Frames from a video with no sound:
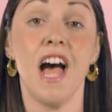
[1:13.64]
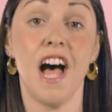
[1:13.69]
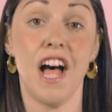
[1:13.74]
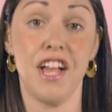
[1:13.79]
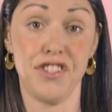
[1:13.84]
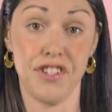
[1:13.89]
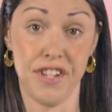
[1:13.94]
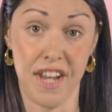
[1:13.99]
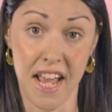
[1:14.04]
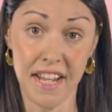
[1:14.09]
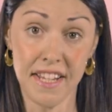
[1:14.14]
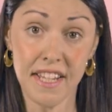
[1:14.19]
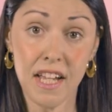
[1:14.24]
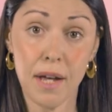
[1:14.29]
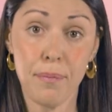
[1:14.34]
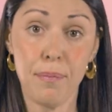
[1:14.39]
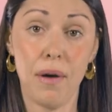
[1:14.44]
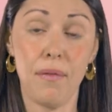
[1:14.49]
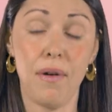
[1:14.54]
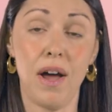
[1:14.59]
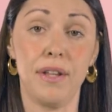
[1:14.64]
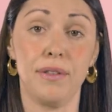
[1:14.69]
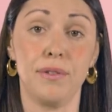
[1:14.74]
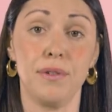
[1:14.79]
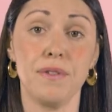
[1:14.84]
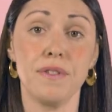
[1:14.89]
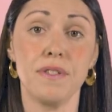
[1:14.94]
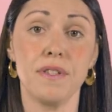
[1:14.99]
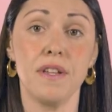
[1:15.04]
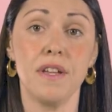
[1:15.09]
A genetic
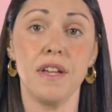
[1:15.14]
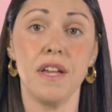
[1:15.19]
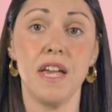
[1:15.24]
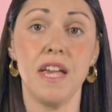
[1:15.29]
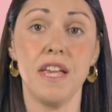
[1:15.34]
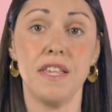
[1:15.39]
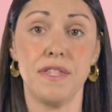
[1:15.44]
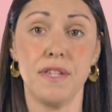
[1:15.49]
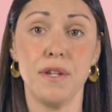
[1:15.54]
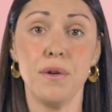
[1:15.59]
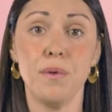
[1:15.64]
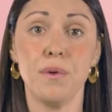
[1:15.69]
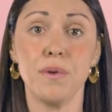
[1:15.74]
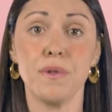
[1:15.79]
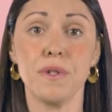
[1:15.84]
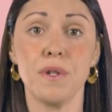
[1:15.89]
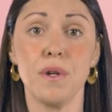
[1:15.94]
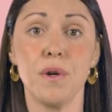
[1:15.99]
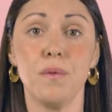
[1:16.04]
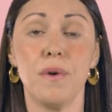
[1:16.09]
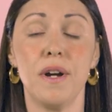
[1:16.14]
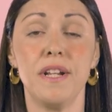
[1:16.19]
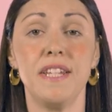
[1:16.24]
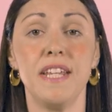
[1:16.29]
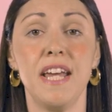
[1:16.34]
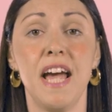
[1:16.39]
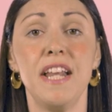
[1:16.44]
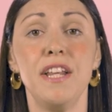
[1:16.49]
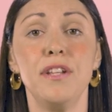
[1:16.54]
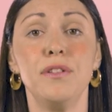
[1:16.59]
apparatus is used when
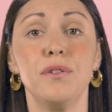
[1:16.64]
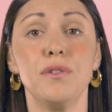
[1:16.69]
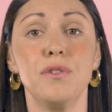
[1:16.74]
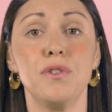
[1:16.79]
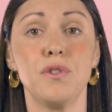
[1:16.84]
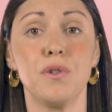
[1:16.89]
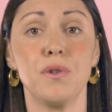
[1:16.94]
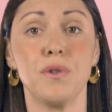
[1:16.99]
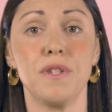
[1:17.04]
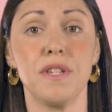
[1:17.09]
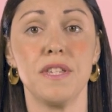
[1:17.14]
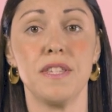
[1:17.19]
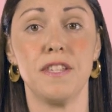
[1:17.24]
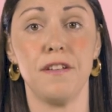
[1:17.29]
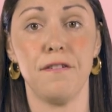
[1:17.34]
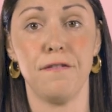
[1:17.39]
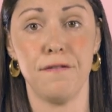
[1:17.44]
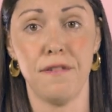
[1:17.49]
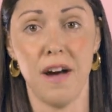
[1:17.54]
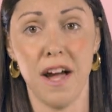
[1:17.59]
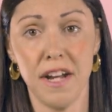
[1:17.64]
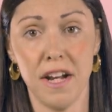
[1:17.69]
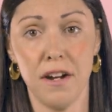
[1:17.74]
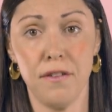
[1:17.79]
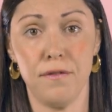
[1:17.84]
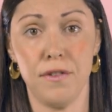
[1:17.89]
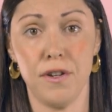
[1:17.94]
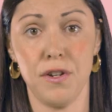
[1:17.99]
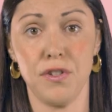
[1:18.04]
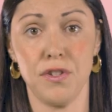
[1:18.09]
the editor chooses the final
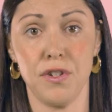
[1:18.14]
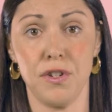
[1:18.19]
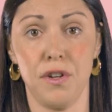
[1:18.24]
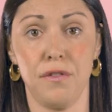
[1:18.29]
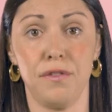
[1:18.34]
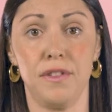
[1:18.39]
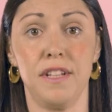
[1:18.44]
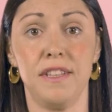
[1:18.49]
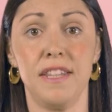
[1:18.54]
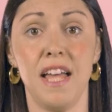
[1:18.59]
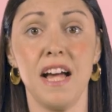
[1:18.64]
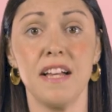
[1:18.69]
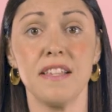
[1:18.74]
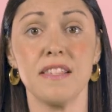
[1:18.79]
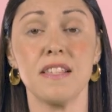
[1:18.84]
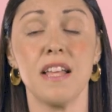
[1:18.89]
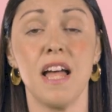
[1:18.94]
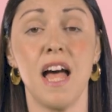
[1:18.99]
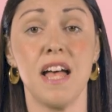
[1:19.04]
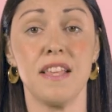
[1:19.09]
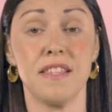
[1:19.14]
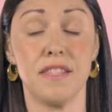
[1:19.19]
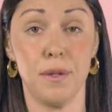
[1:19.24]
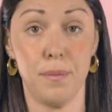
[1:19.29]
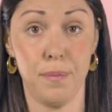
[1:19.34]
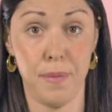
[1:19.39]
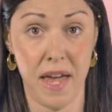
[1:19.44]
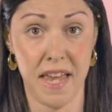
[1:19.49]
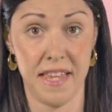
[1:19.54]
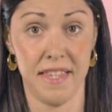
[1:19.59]
version of the text as the
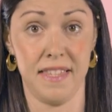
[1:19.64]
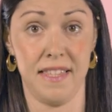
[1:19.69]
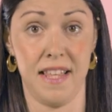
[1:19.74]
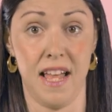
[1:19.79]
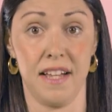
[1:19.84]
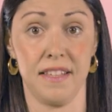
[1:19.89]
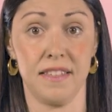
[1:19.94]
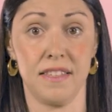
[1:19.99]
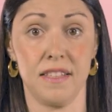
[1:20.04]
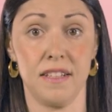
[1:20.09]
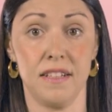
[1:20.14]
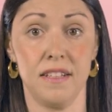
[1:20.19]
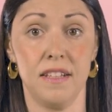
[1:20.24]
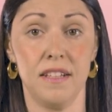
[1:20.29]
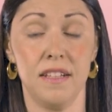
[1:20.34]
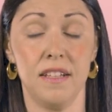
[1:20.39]
base text.